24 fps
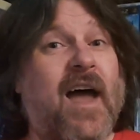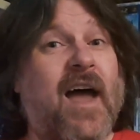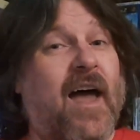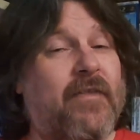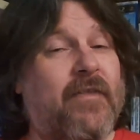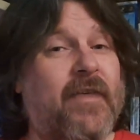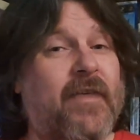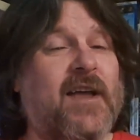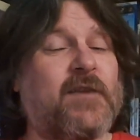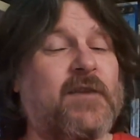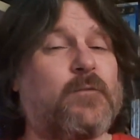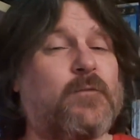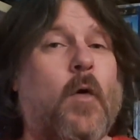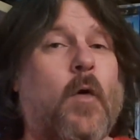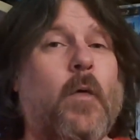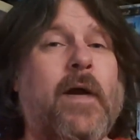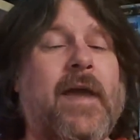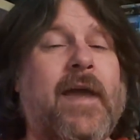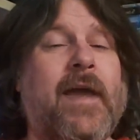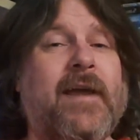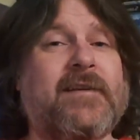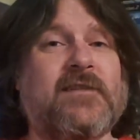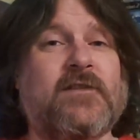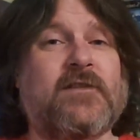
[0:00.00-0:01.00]
and that's what
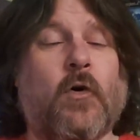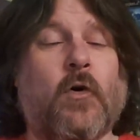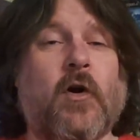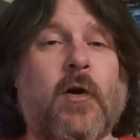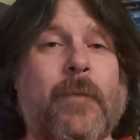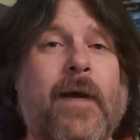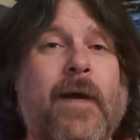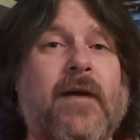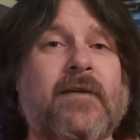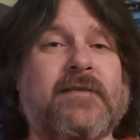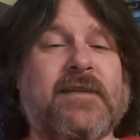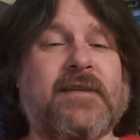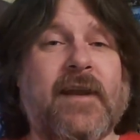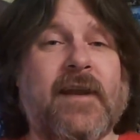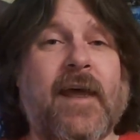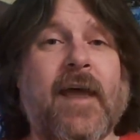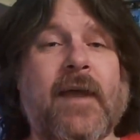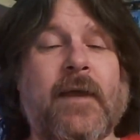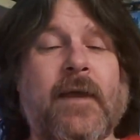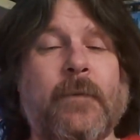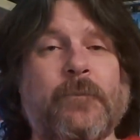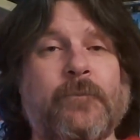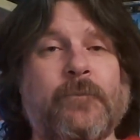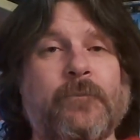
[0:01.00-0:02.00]
we're here to talk about
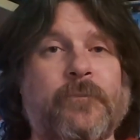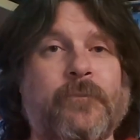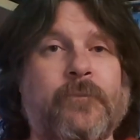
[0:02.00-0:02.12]
today.